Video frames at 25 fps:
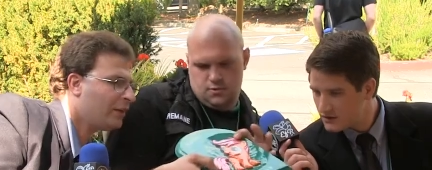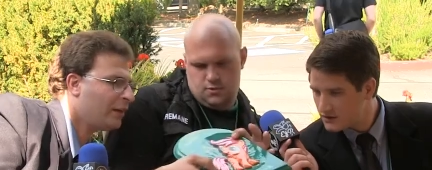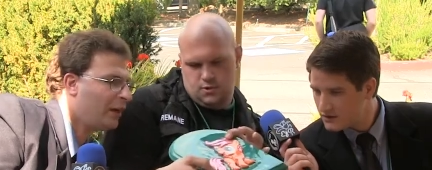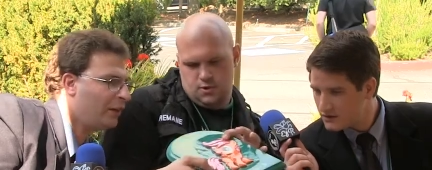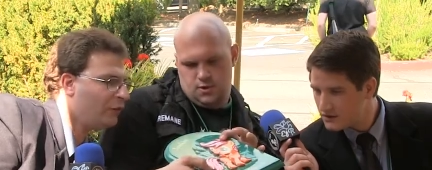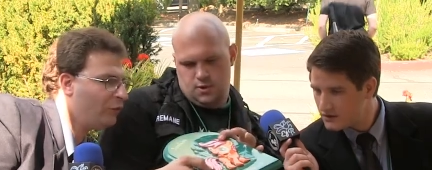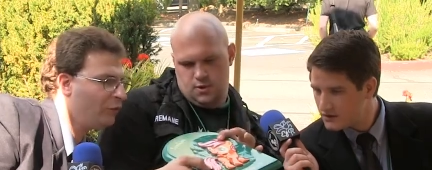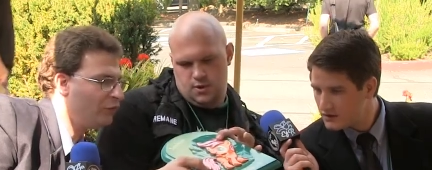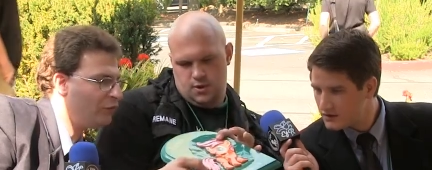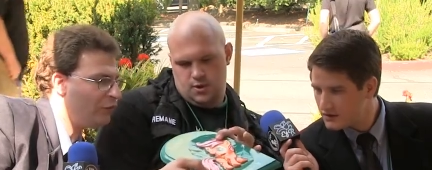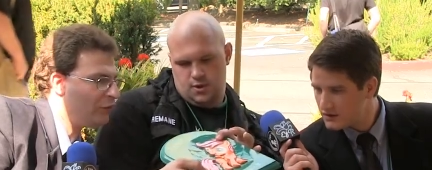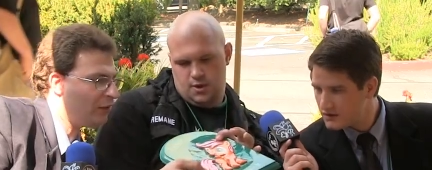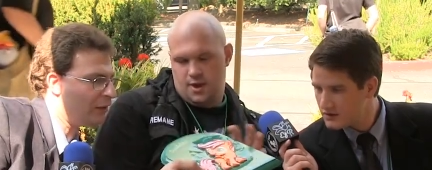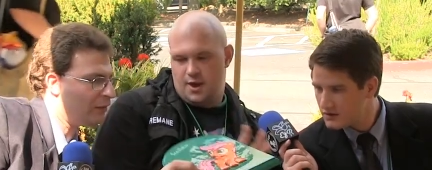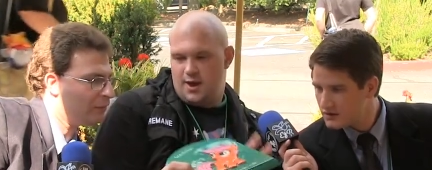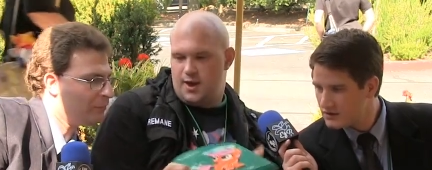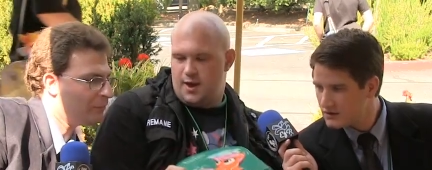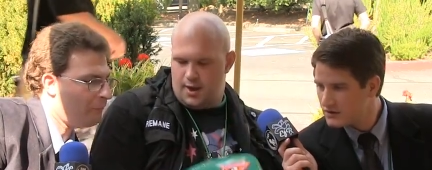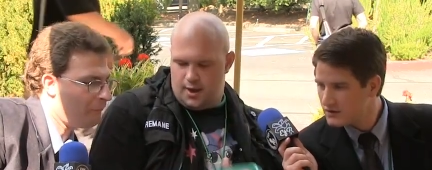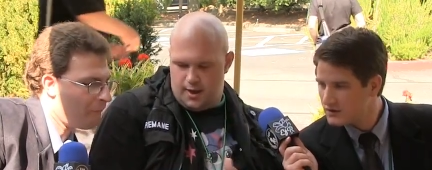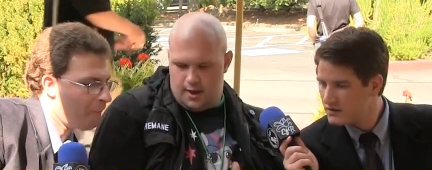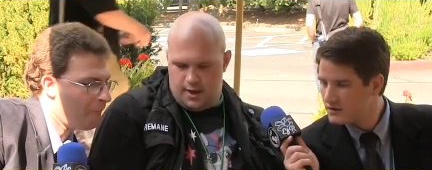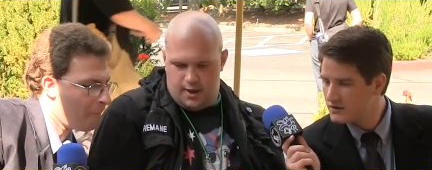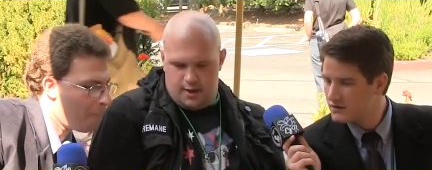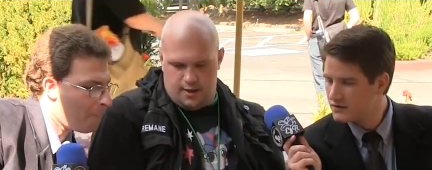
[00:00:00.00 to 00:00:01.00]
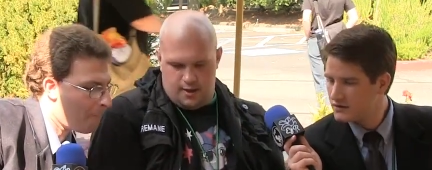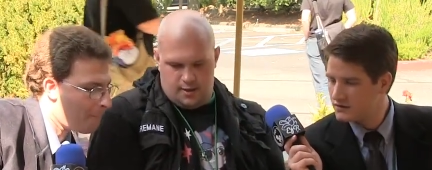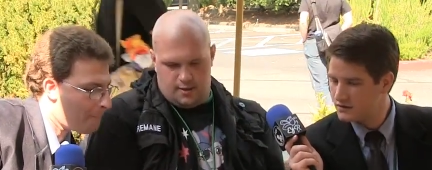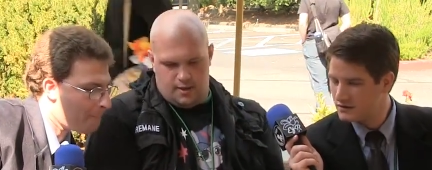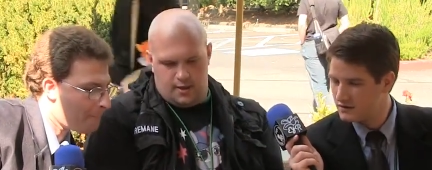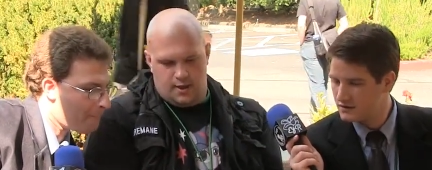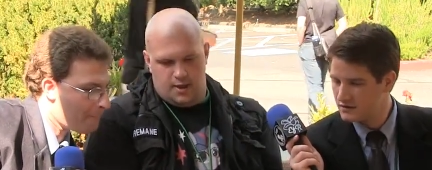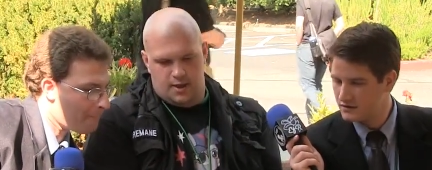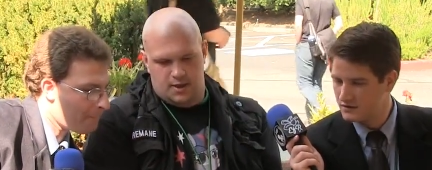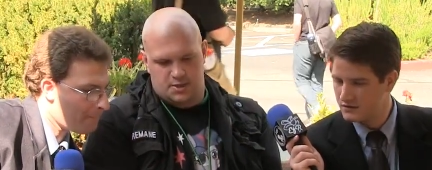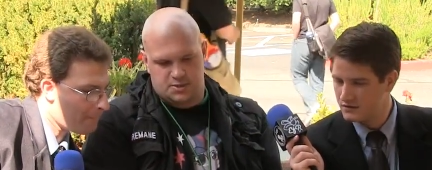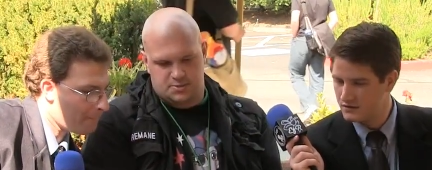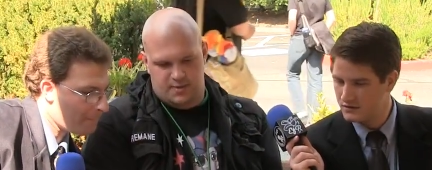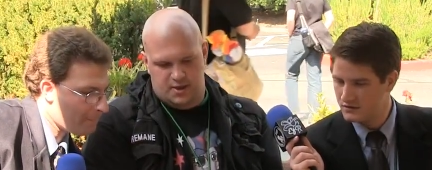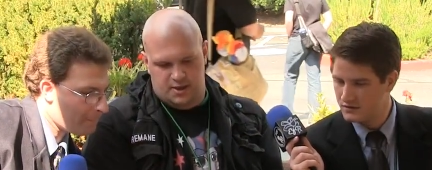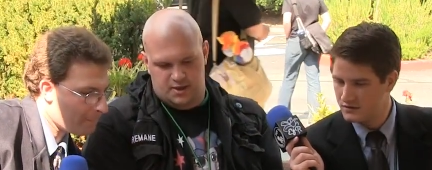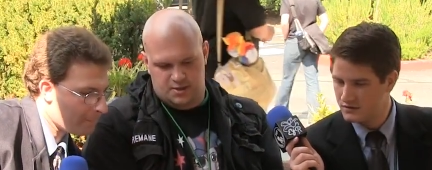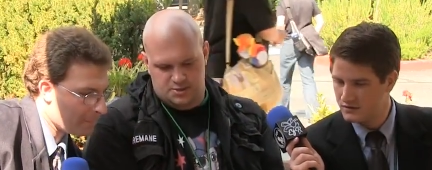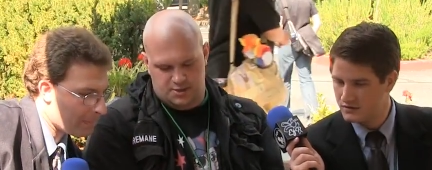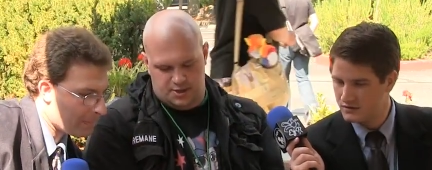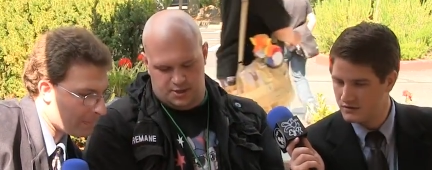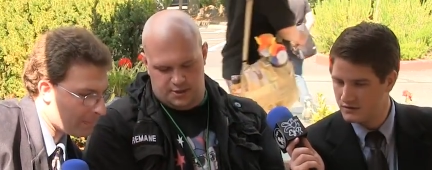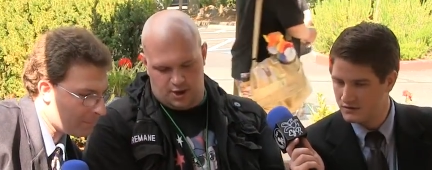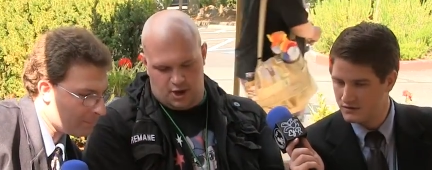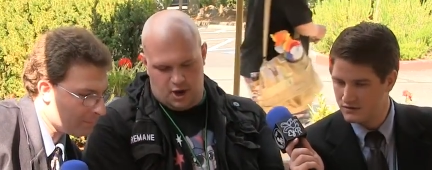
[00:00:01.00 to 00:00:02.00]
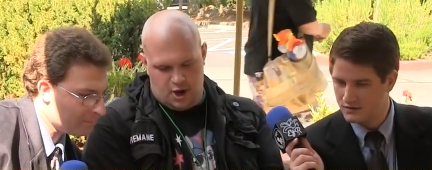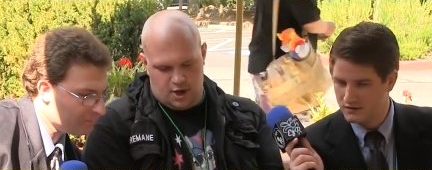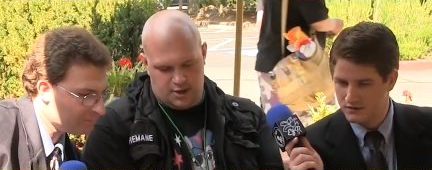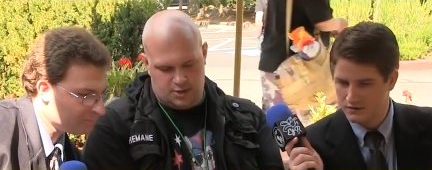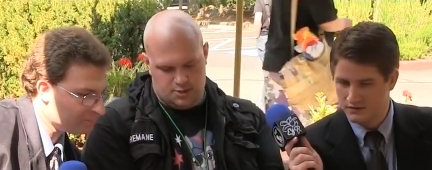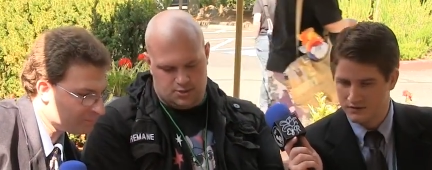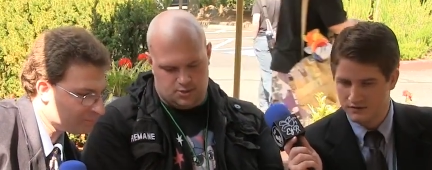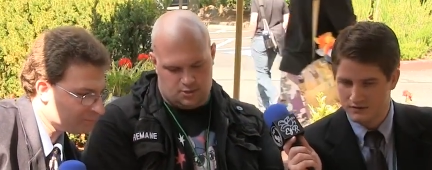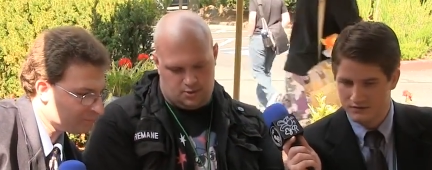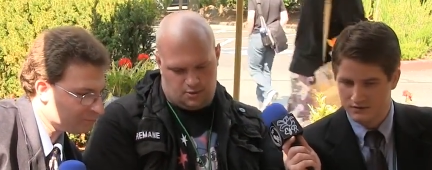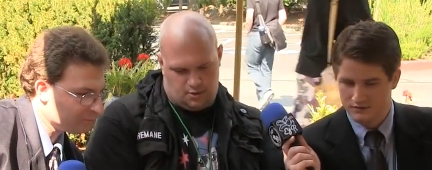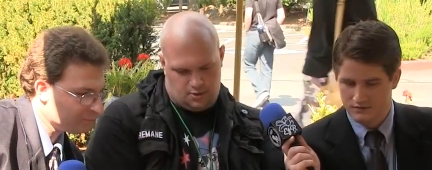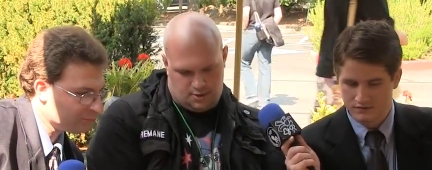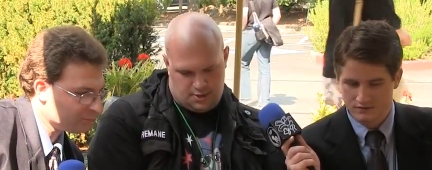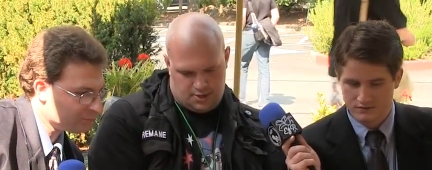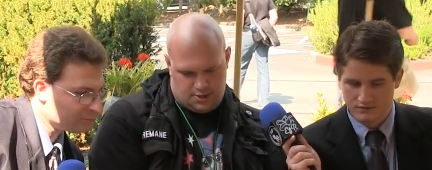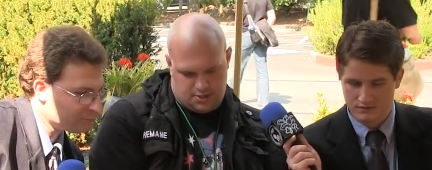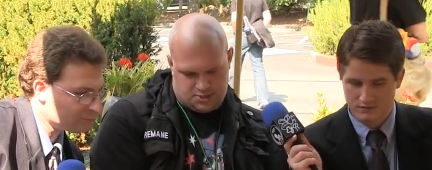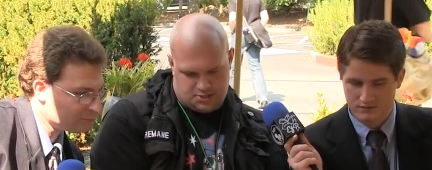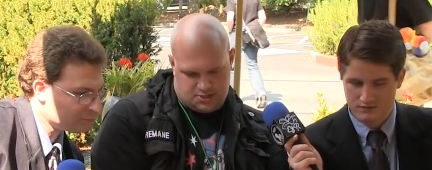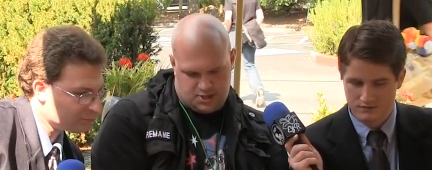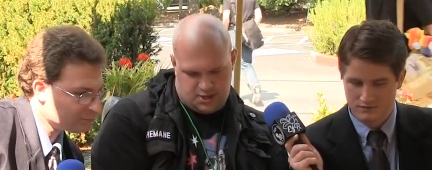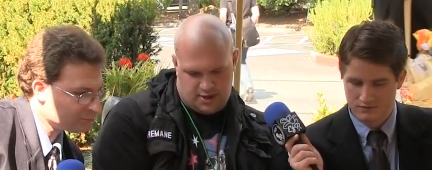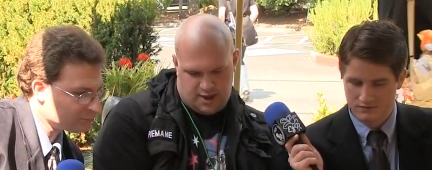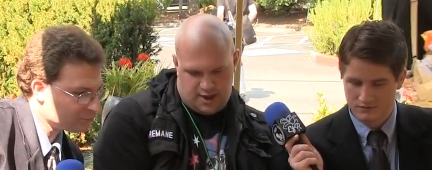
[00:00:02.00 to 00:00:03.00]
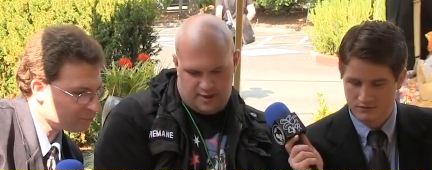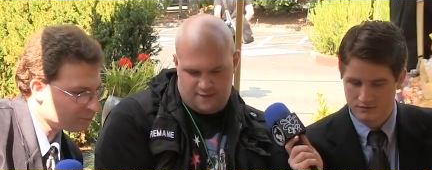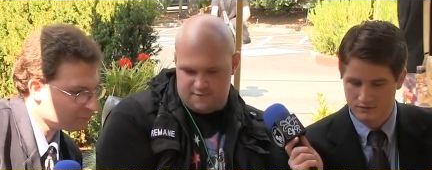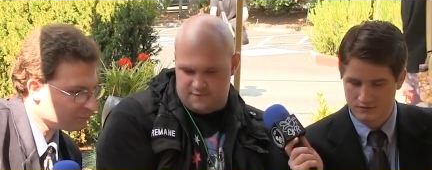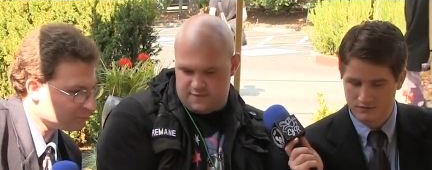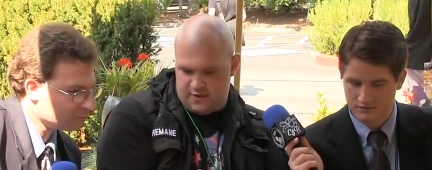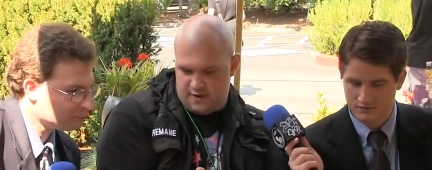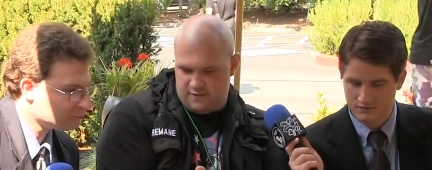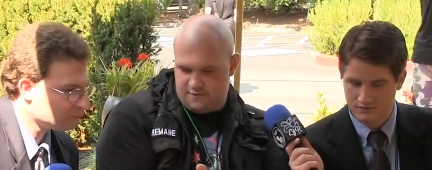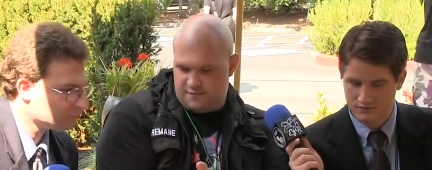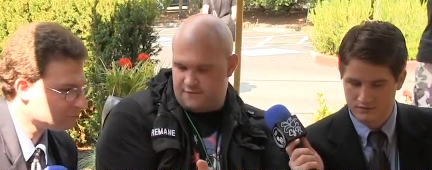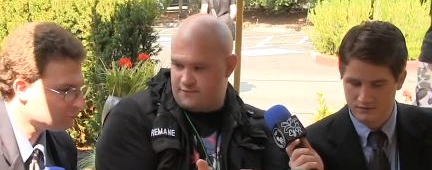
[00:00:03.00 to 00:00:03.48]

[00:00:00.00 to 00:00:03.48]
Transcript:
Speaker 1: yeah, I do see that. Mm -hmm. It's basically the cutting tool is in a V